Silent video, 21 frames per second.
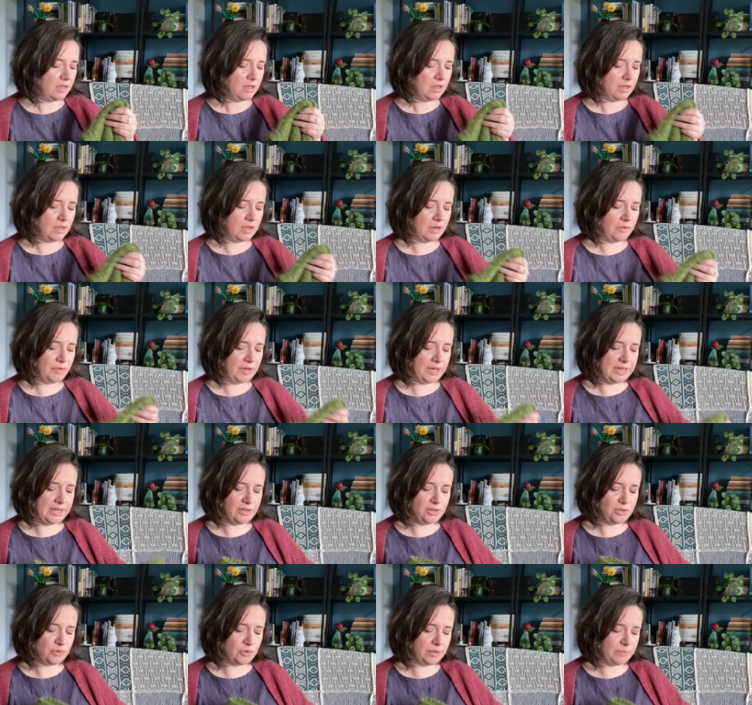I really
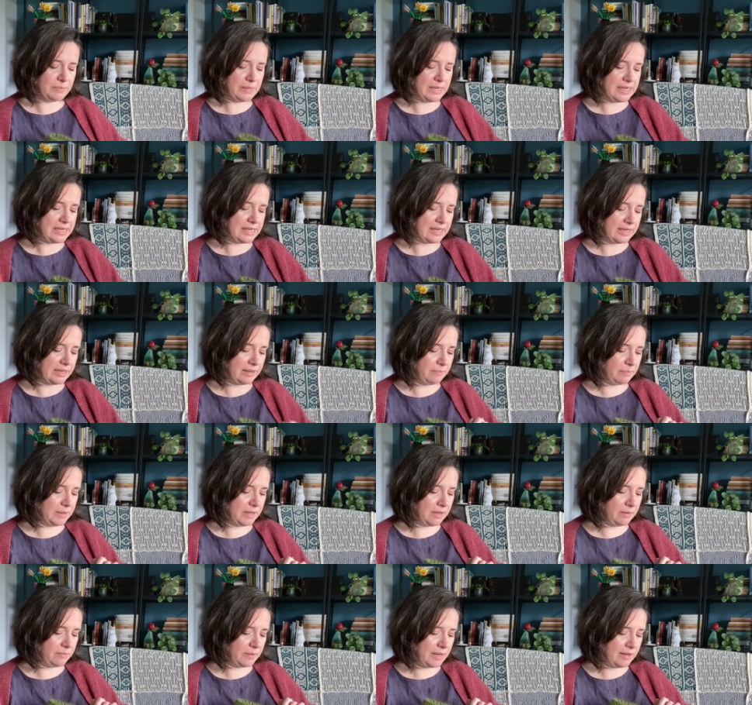enjoyed making it, but
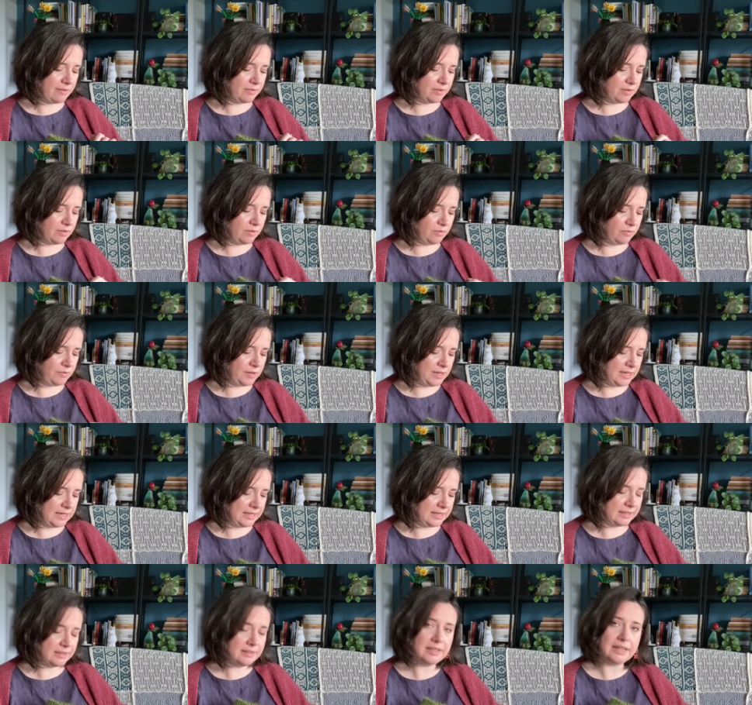I have a
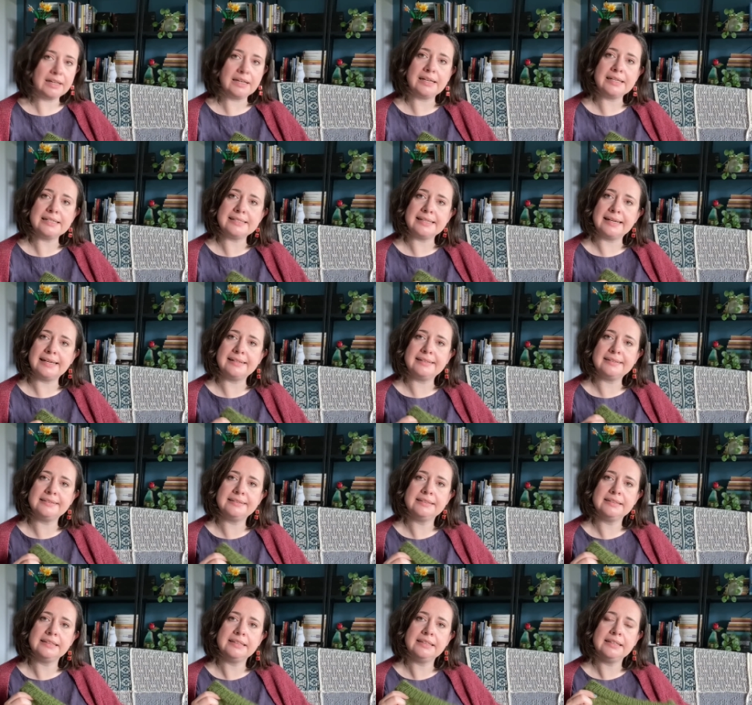feeling, like I said,
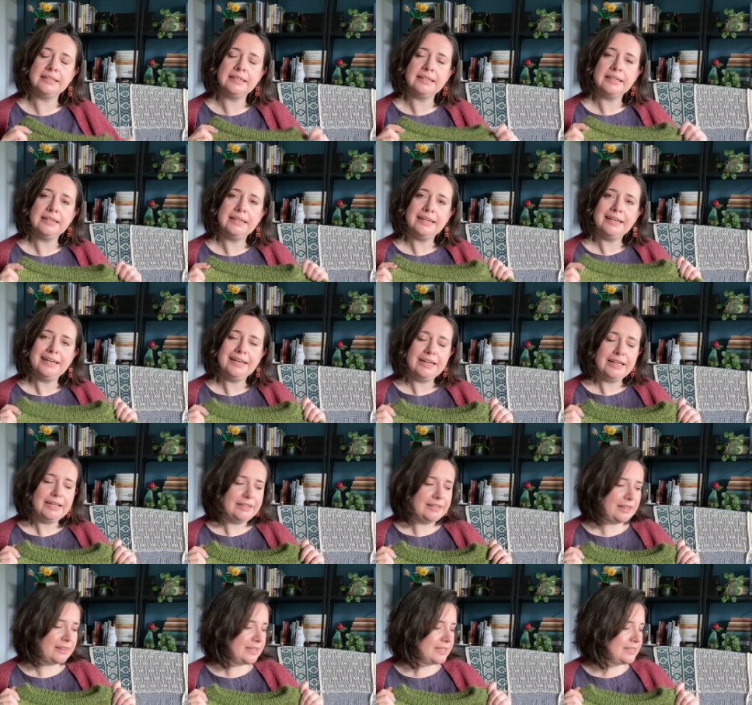
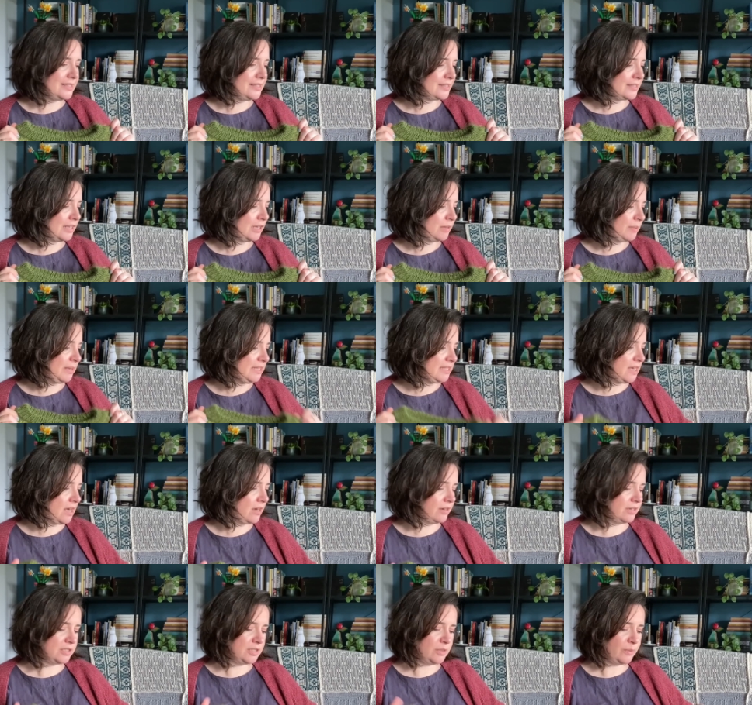that this is going to be
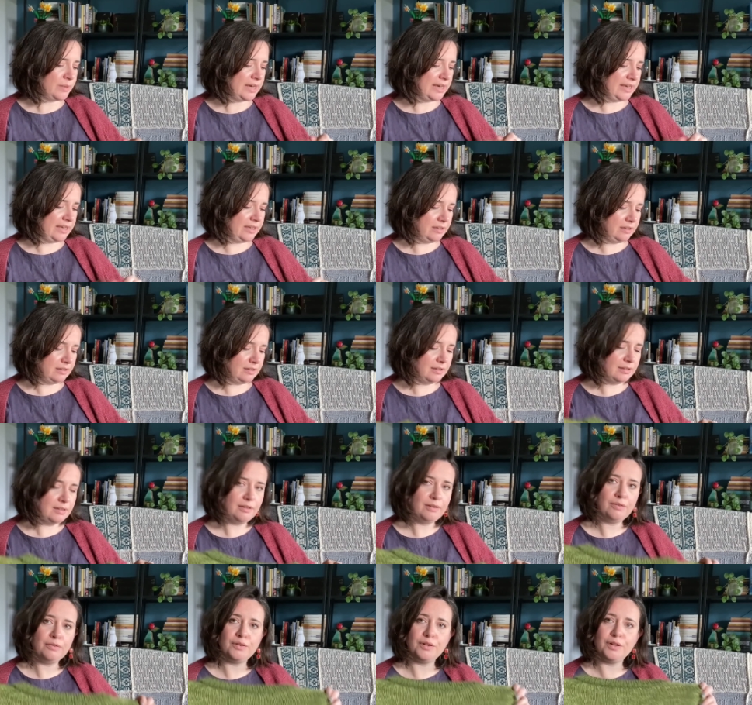tucked away
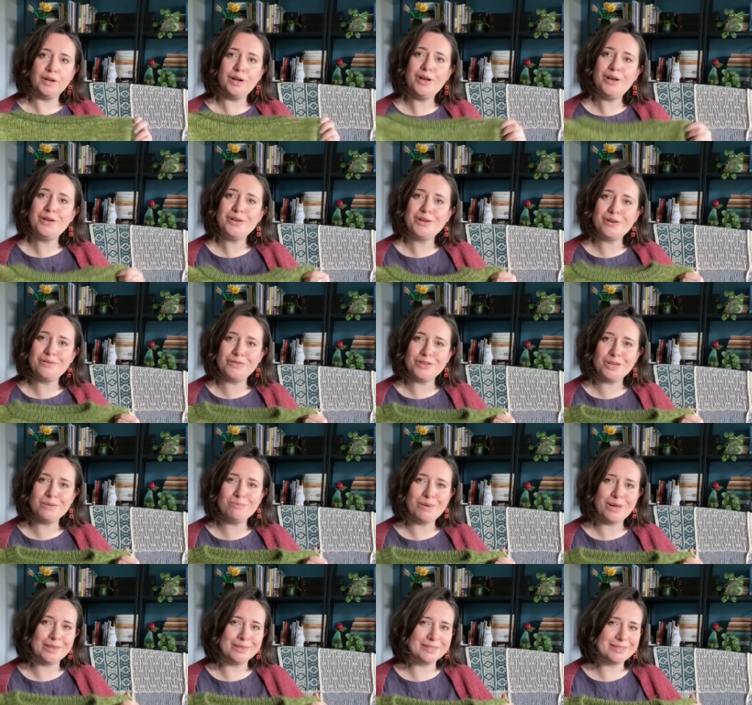for a few
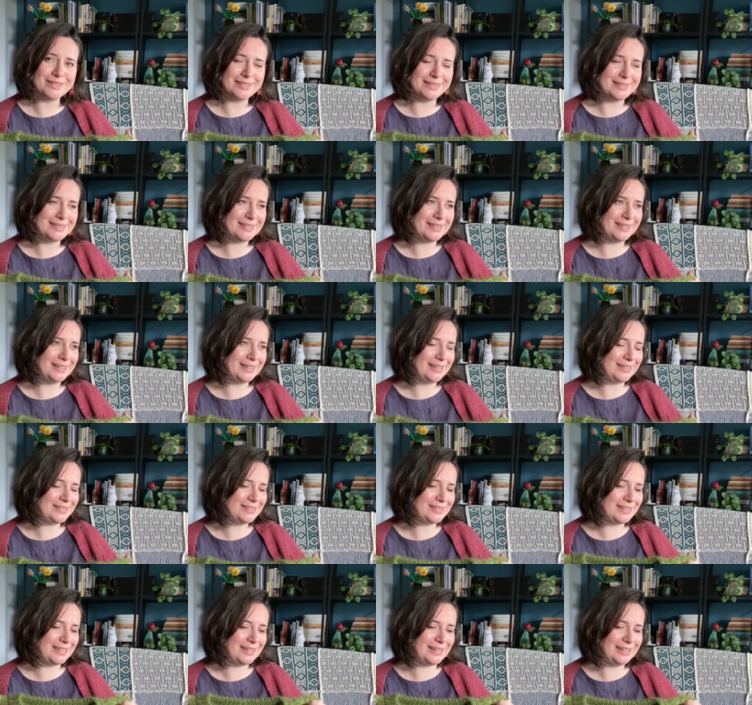months until it
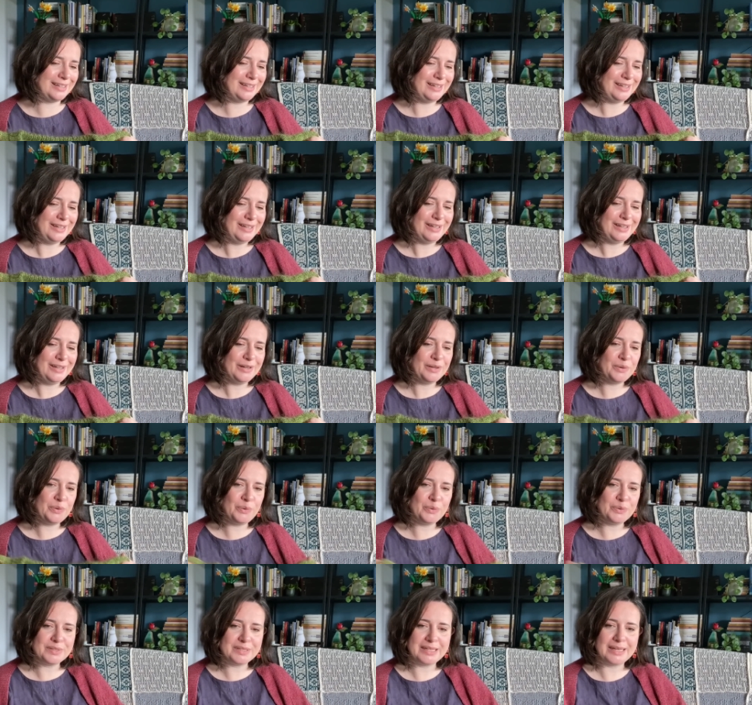
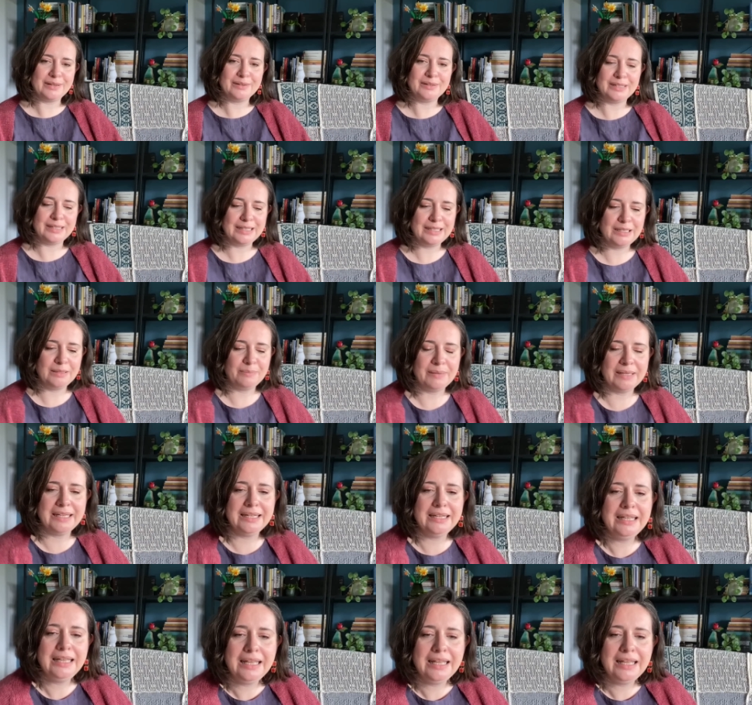cools down a little bit.